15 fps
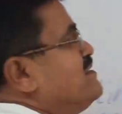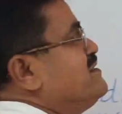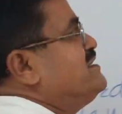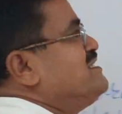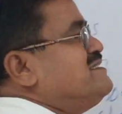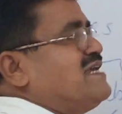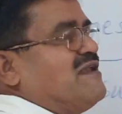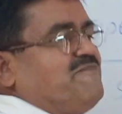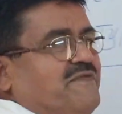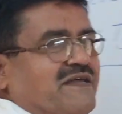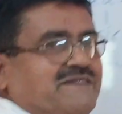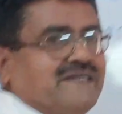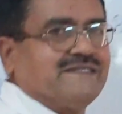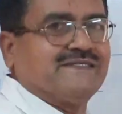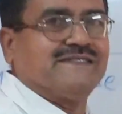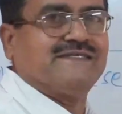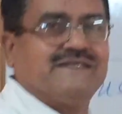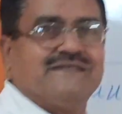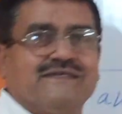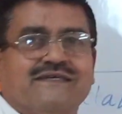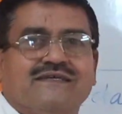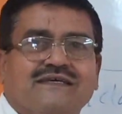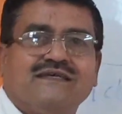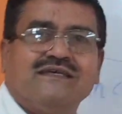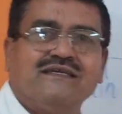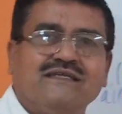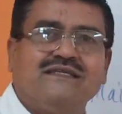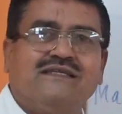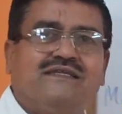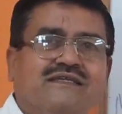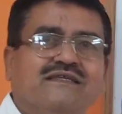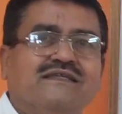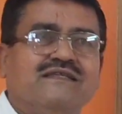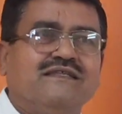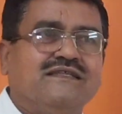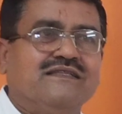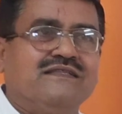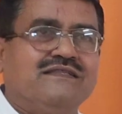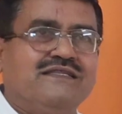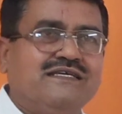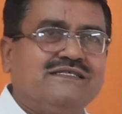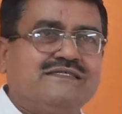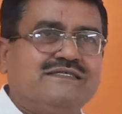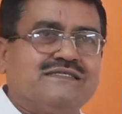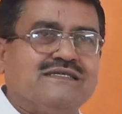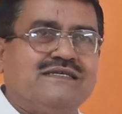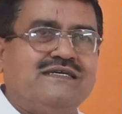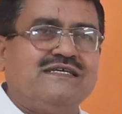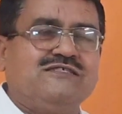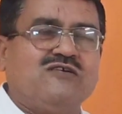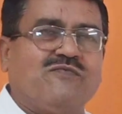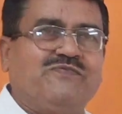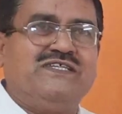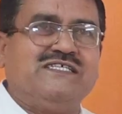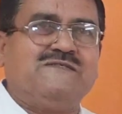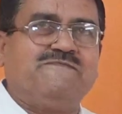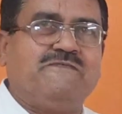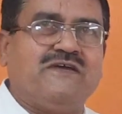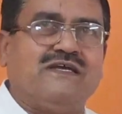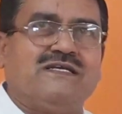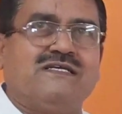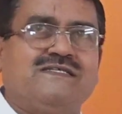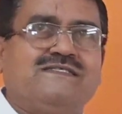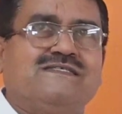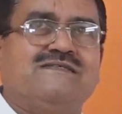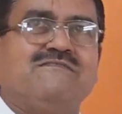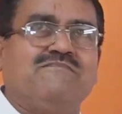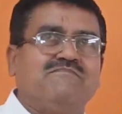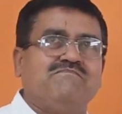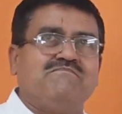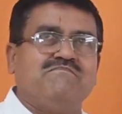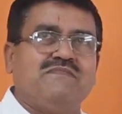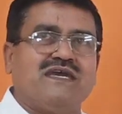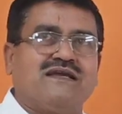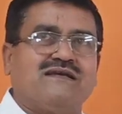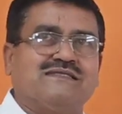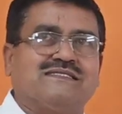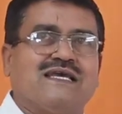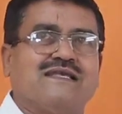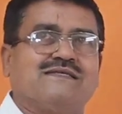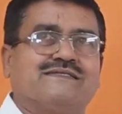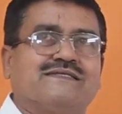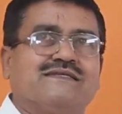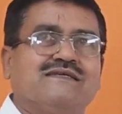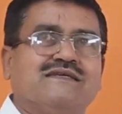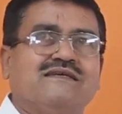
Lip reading: These are phrases. Each of these phrases make a sense